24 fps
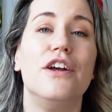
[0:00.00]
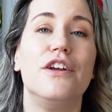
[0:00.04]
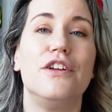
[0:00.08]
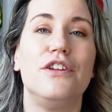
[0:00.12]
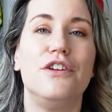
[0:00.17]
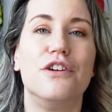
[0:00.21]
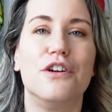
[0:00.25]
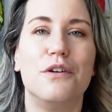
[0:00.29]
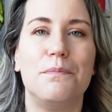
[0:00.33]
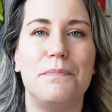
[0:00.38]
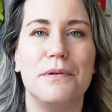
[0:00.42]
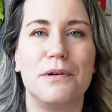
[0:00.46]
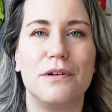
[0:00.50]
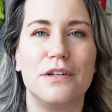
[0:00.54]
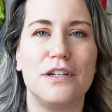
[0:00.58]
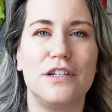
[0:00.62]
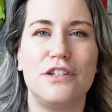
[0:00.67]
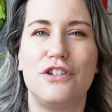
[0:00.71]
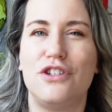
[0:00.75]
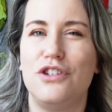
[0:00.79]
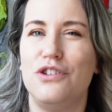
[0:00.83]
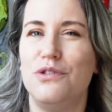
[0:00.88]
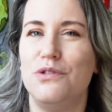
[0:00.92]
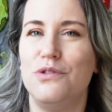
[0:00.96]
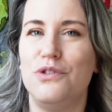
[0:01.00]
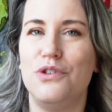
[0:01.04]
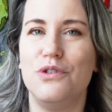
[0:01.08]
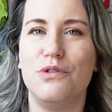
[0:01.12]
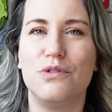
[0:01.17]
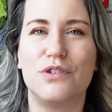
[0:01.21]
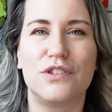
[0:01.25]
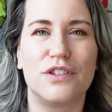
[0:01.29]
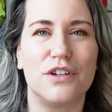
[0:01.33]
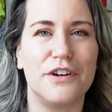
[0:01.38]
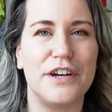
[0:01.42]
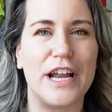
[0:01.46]
your ability to
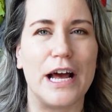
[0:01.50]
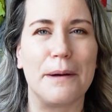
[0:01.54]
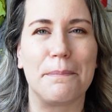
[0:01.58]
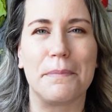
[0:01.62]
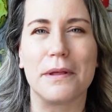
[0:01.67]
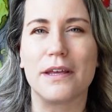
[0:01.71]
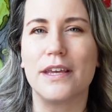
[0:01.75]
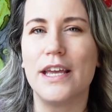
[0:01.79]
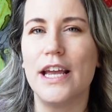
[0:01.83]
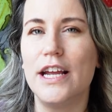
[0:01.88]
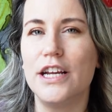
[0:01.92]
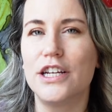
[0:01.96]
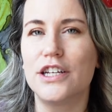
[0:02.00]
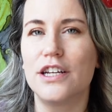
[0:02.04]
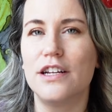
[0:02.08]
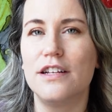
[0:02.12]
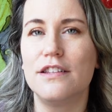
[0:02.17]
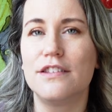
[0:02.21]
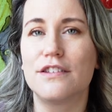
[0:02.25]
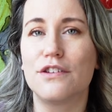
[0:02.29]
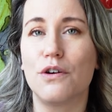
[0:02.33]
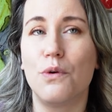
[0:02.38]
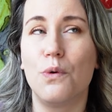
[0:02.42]
use certain applications,